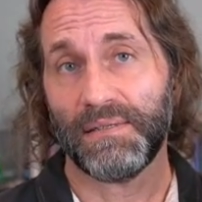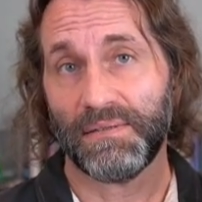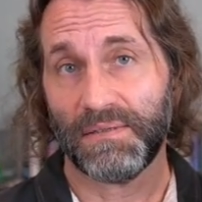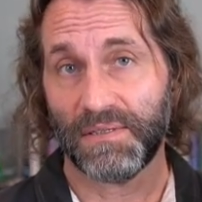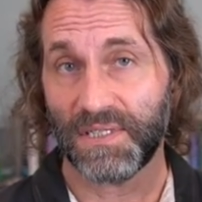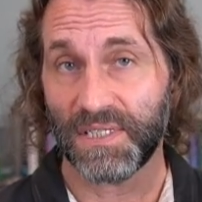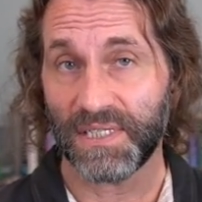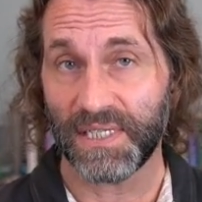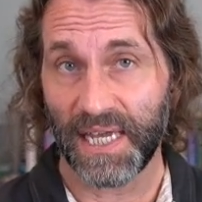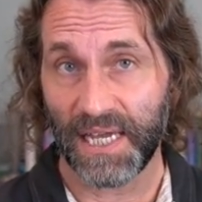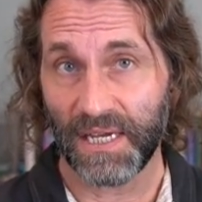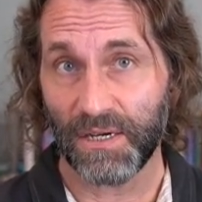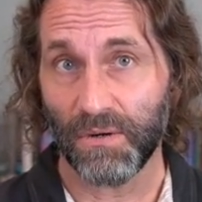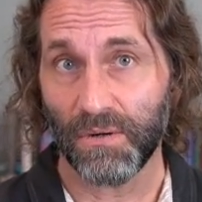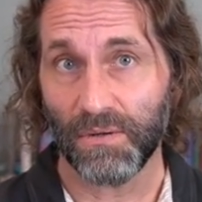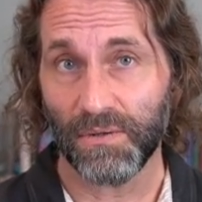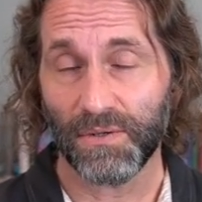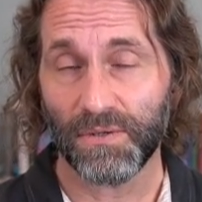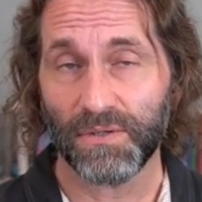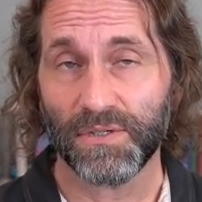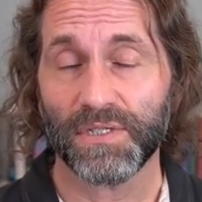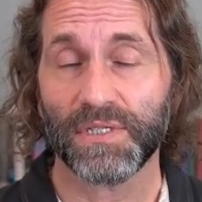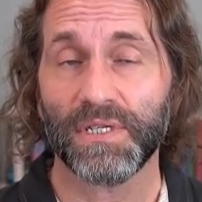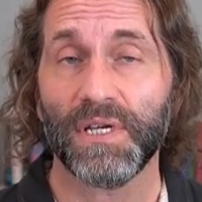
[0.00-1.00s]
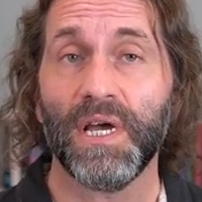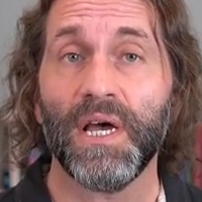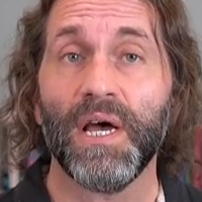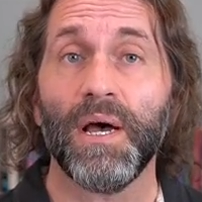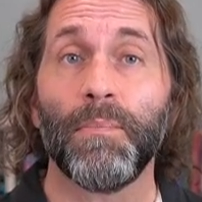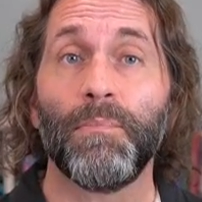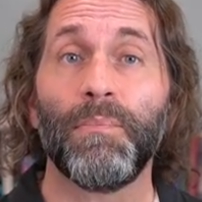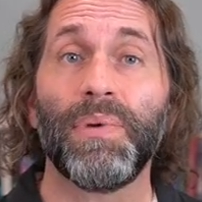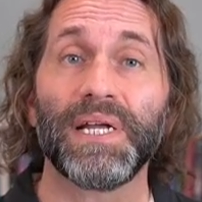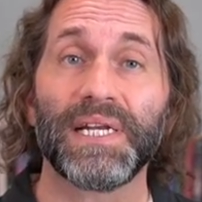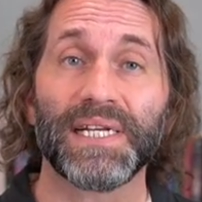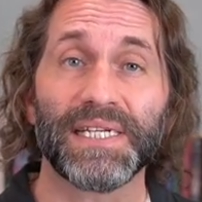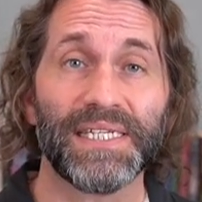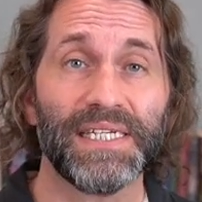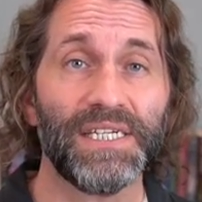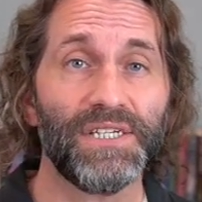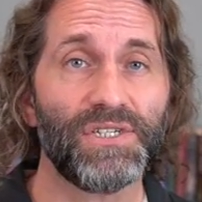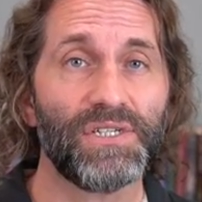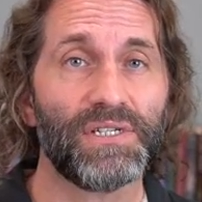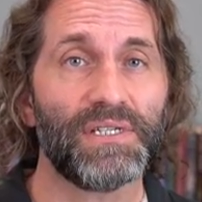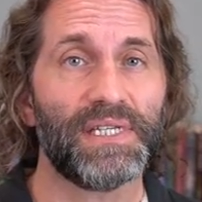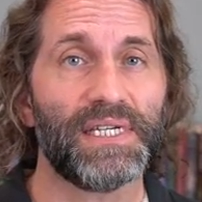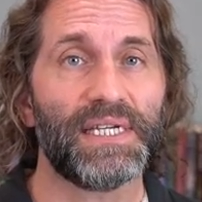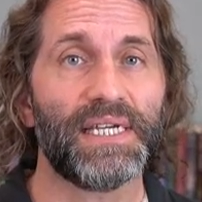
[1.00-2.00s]
stakeholders, but
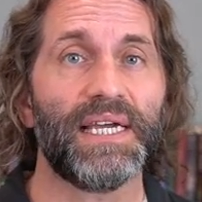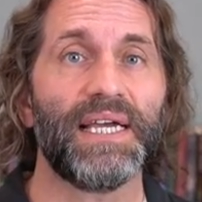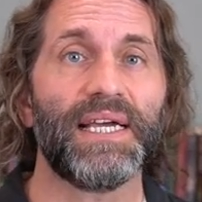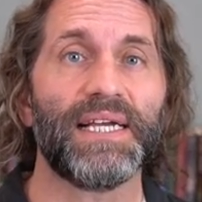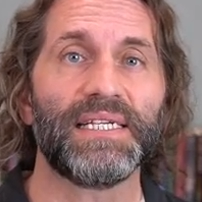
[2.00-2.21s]
additionally